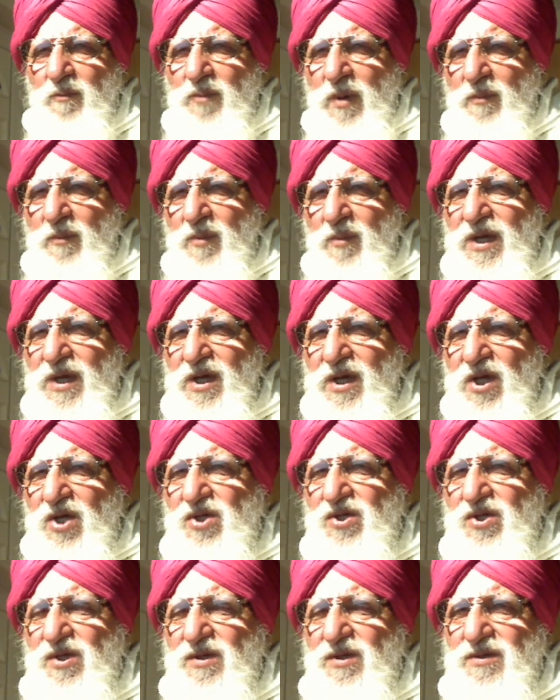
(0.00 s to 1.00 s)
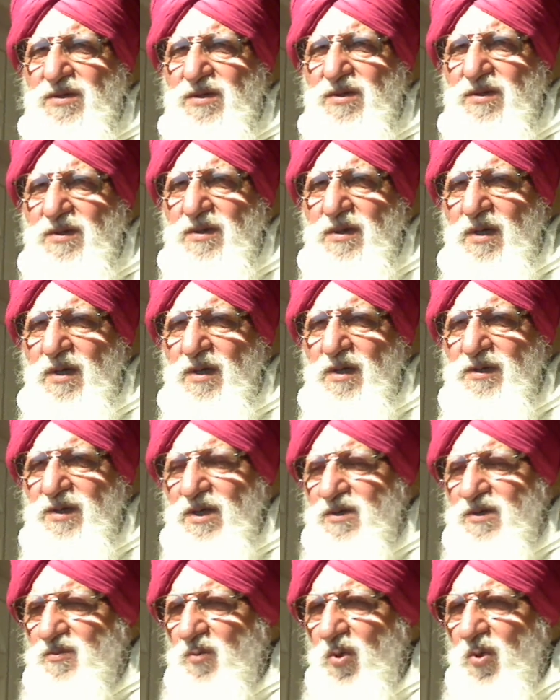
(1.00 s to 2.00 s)
publications,
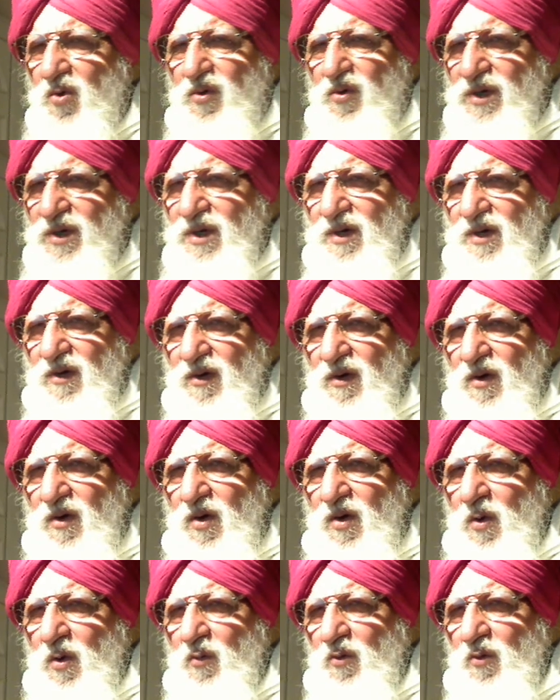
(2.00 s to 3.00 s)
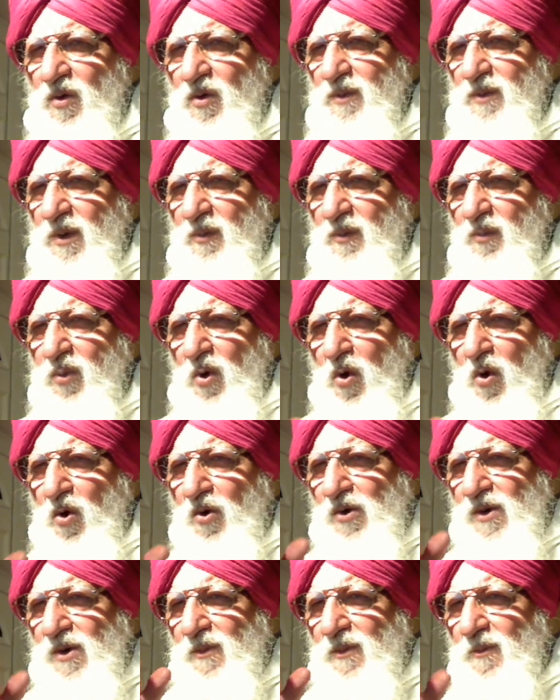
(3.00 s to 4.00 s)
this book, you know, would be
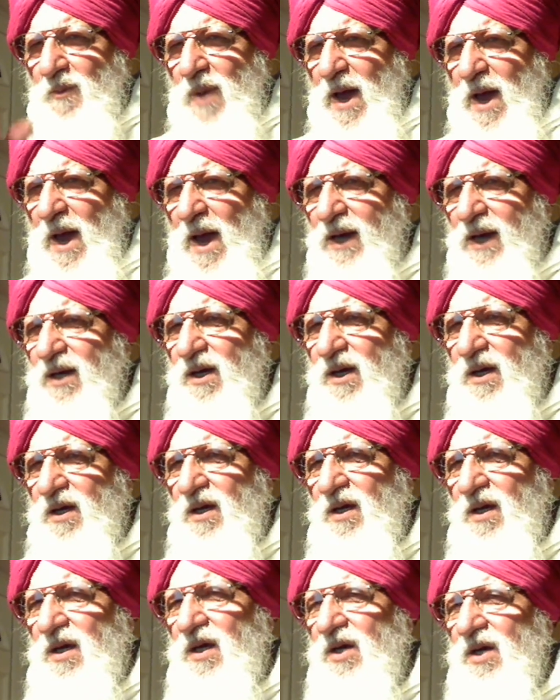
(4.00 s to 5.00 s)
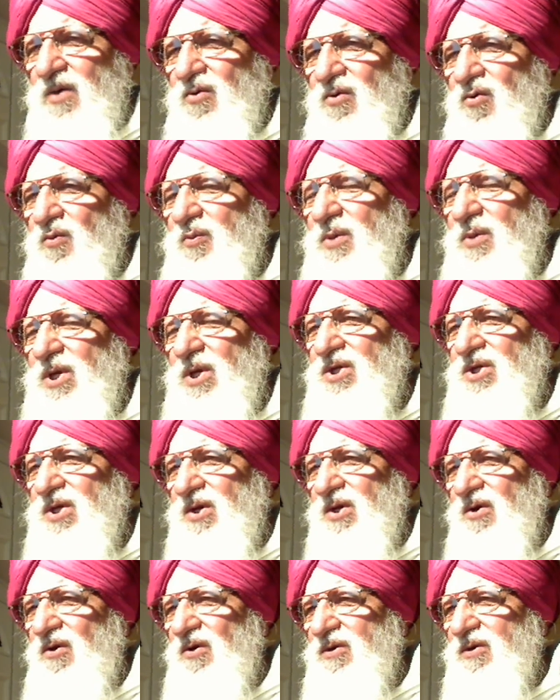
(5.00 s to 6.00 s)
plowed back into
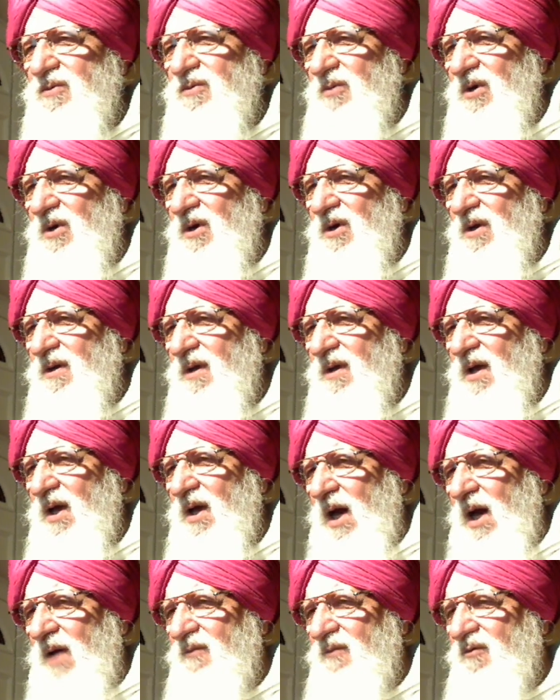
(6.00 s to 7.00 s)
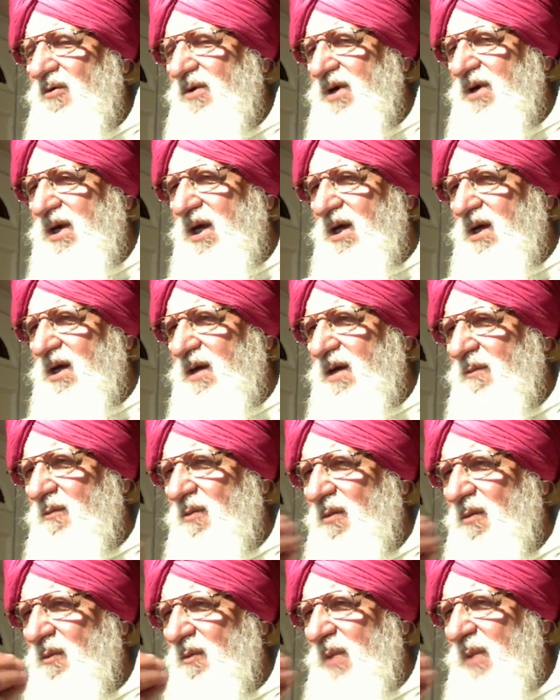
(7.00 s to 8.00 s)
preaching gospel I won't take a
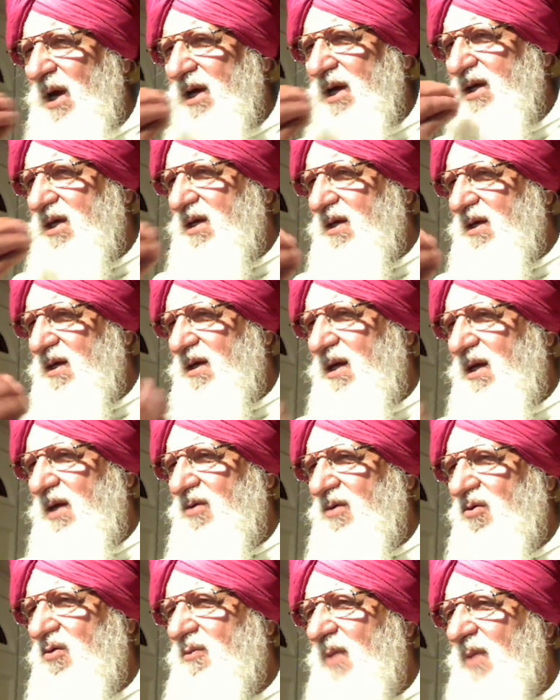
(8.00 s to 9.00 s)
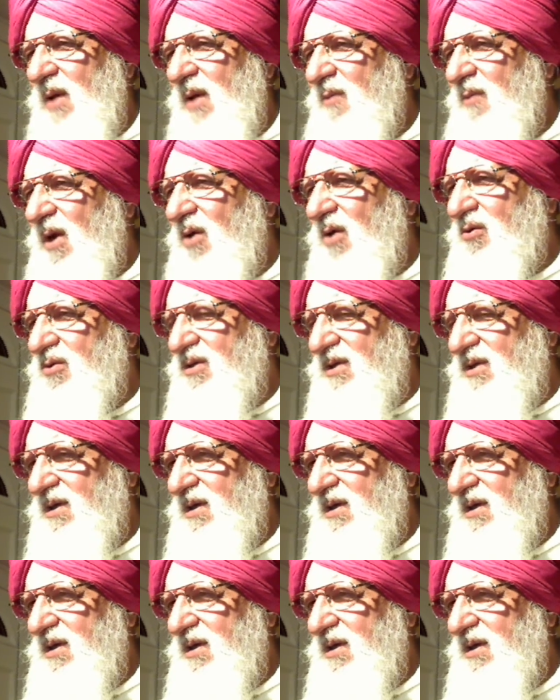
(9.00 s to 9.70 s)
penny into my mouth